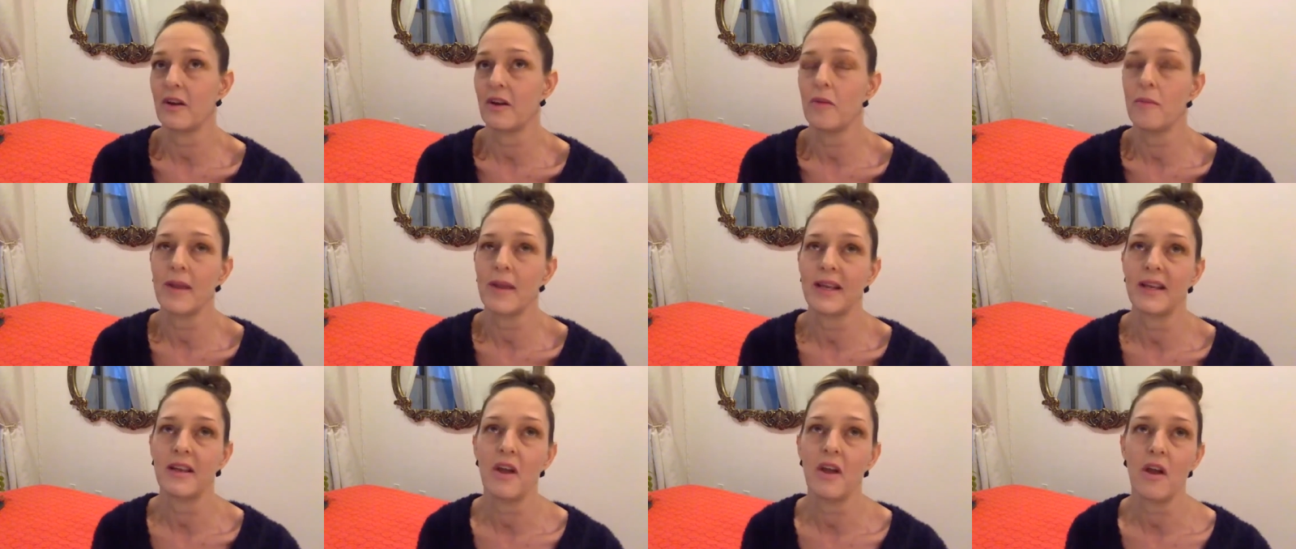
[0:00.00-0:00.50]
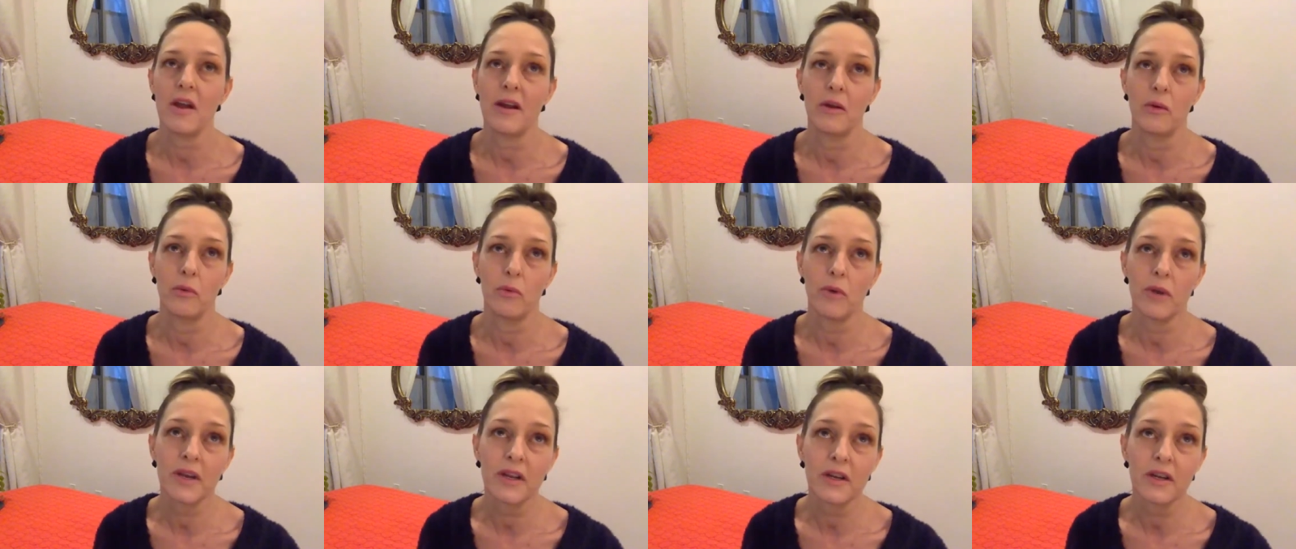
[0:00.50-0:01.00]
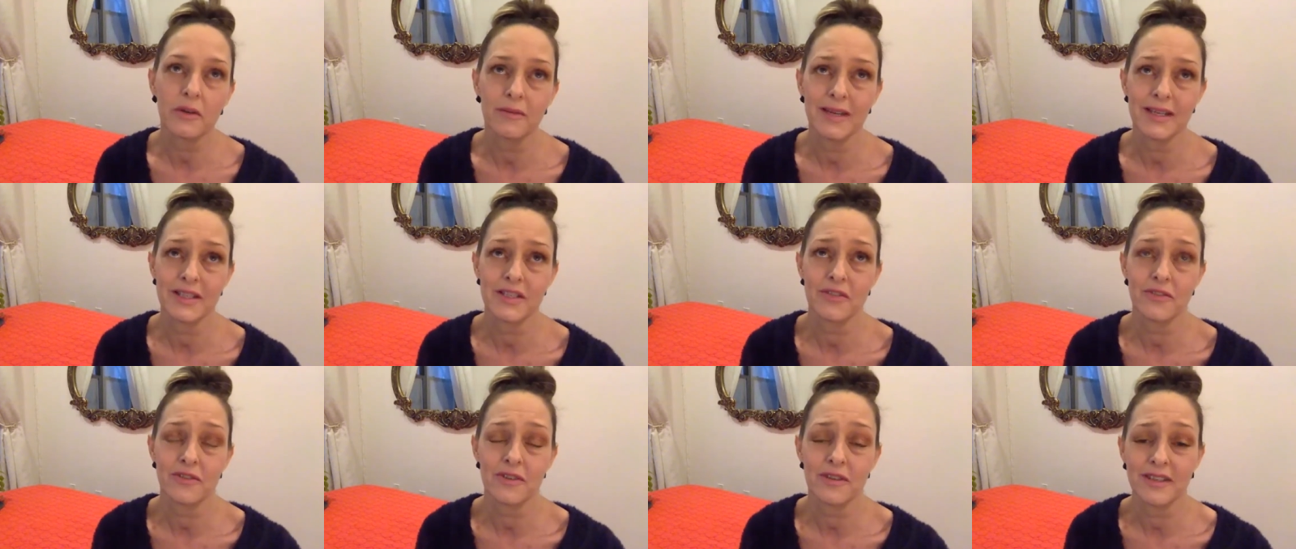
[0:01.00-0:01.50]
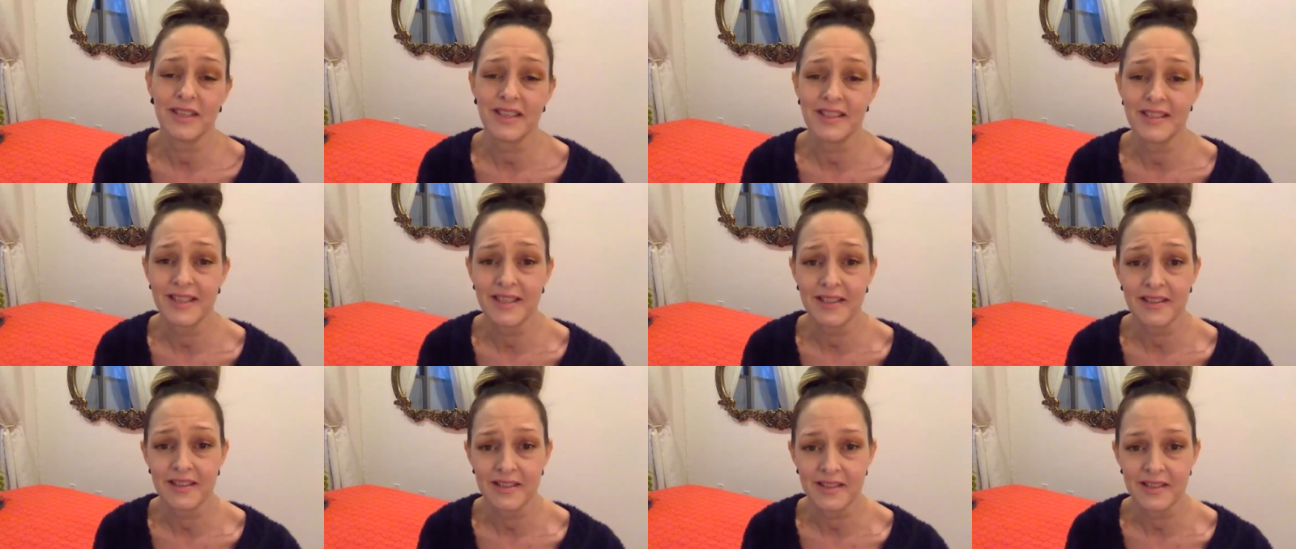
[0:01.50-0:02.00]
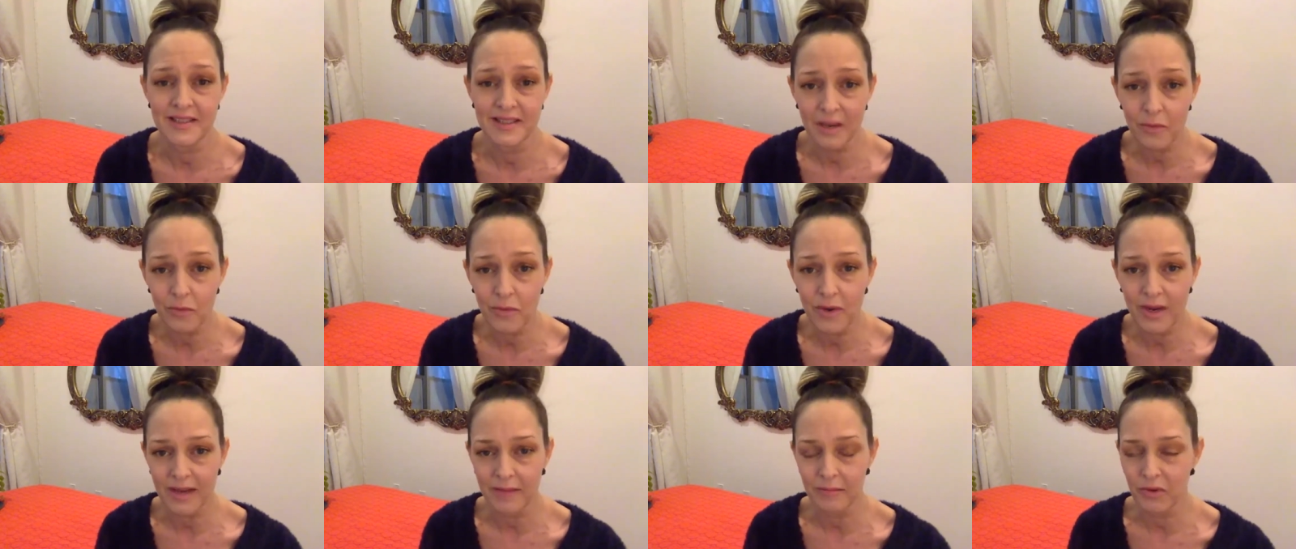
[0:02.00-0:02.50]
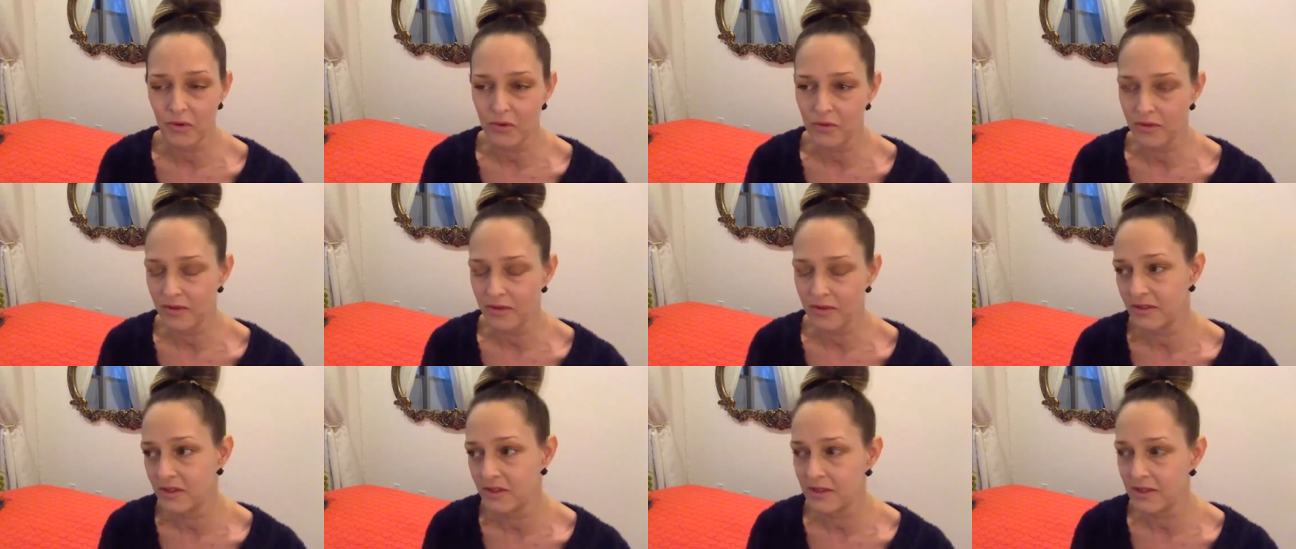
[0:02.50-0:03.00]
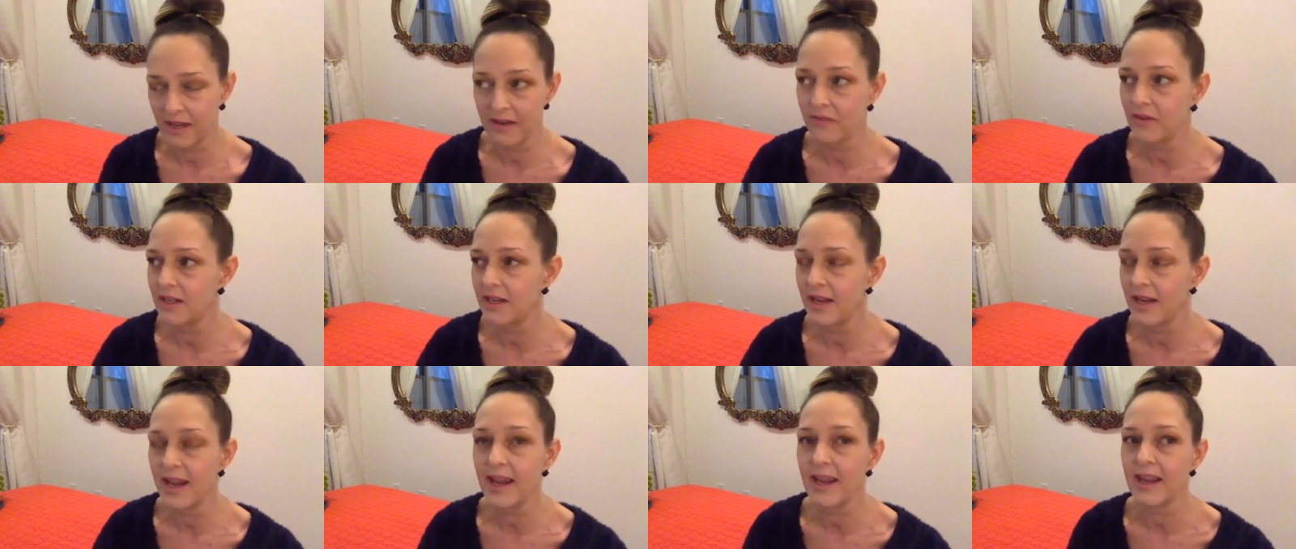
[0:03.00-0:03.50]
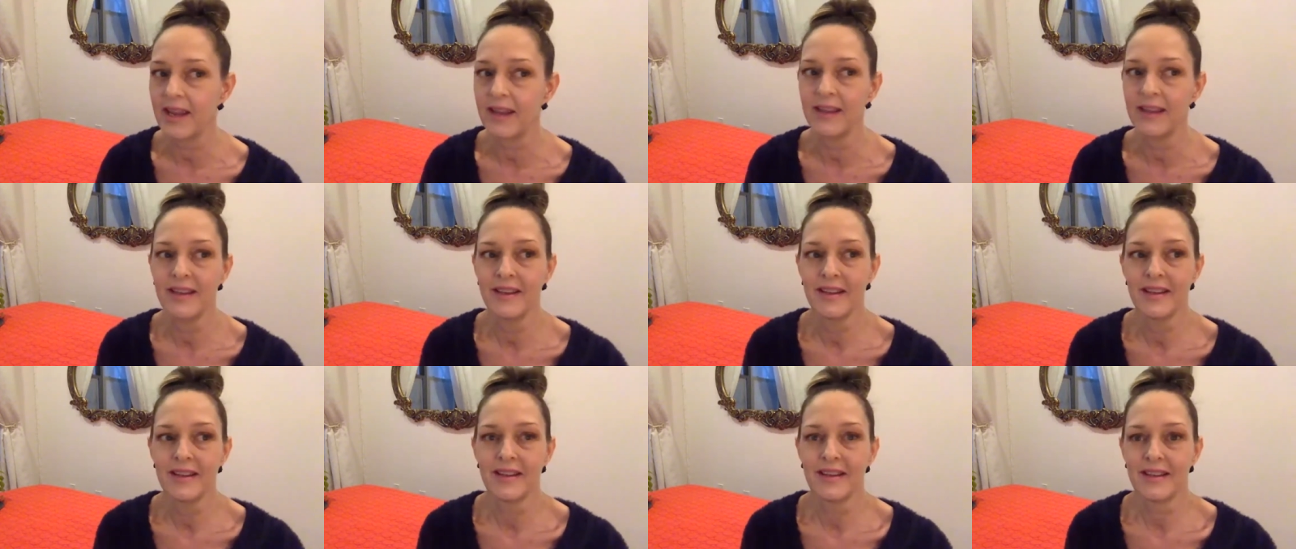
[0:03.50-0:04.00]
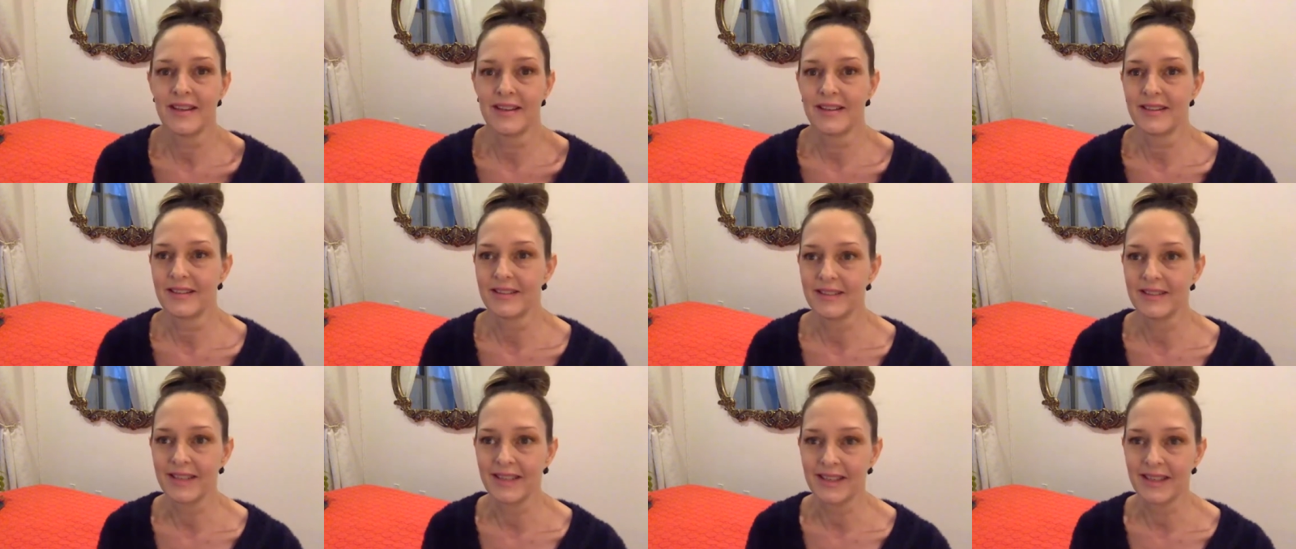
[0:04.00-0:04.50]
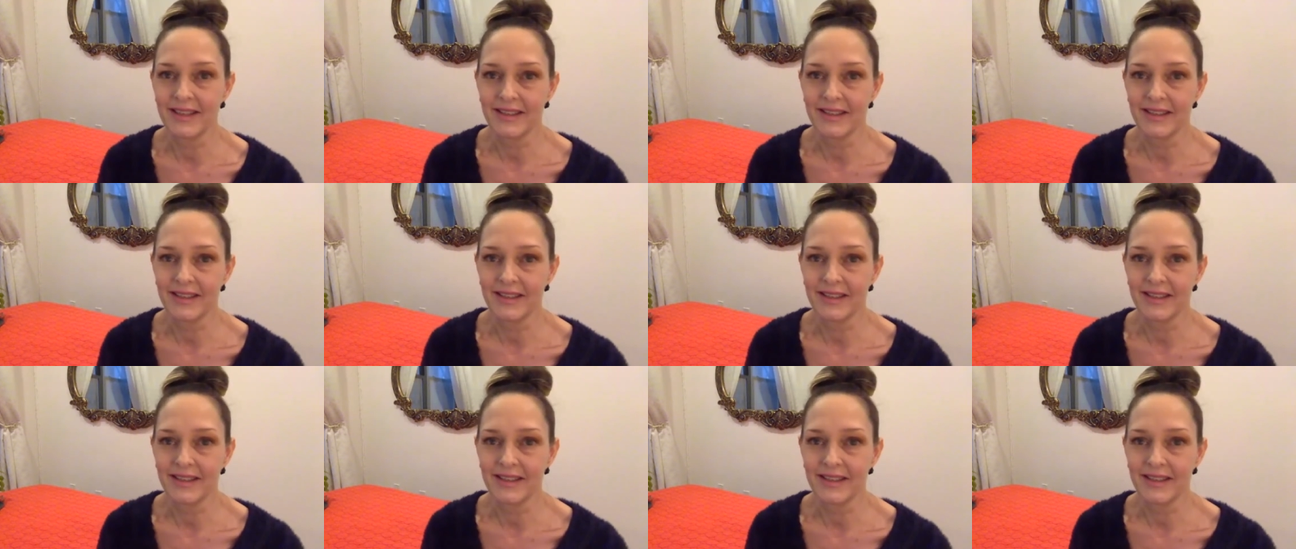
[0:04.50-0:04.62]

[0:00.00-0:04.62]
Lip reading: oh my God, I work in a restaurant and they take the subway every day. Like,